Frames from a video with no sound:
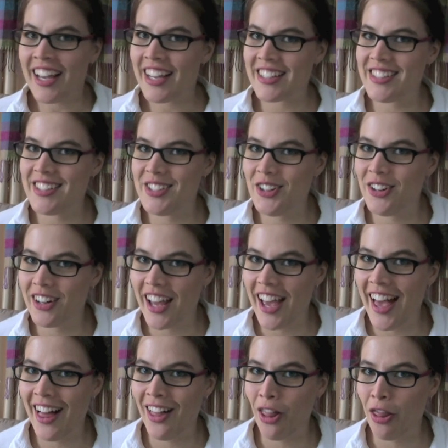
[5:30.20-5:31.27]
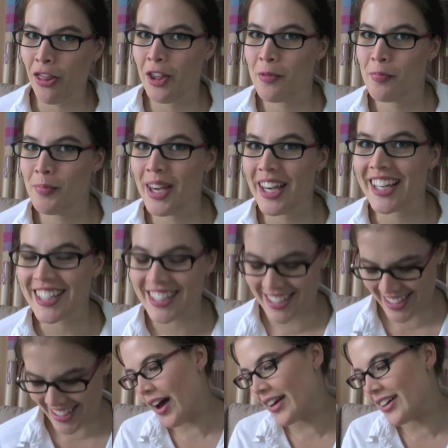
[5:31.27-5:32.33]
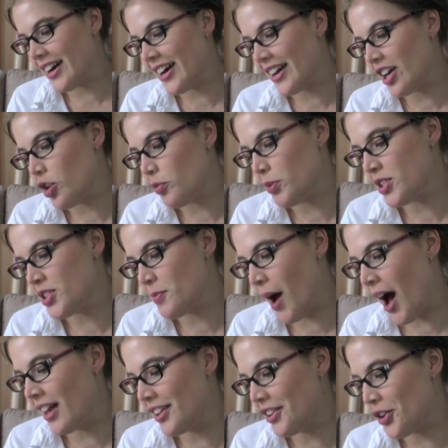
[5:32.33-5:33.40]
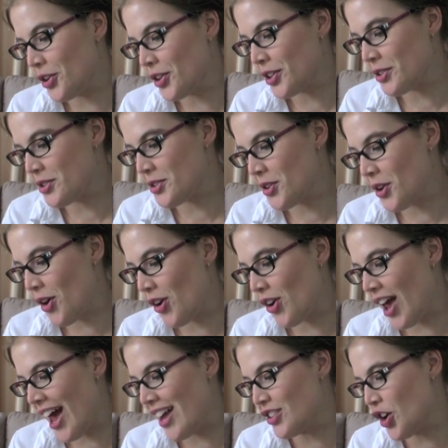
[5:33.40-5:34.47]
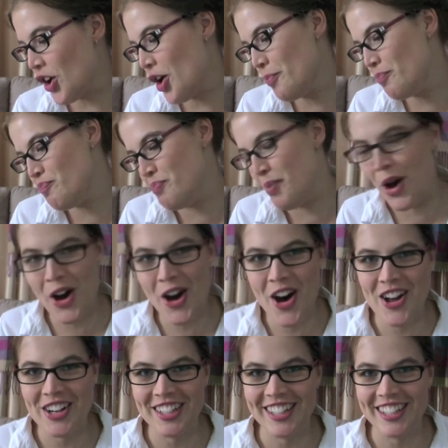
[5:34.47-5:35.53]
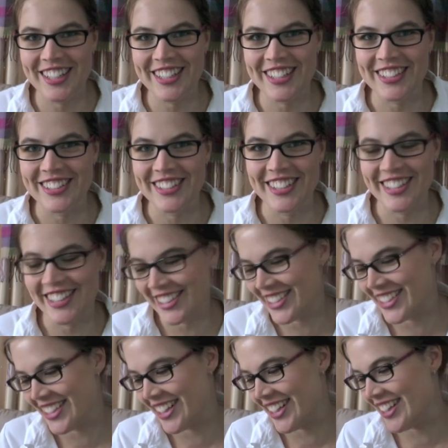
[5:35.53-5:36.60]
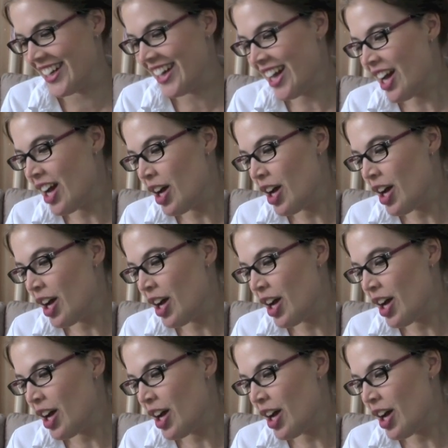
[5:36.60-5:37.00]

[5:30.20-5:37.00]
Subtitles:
It's not a healthy mix. I can't help but smile at her concern and her burning curiosity.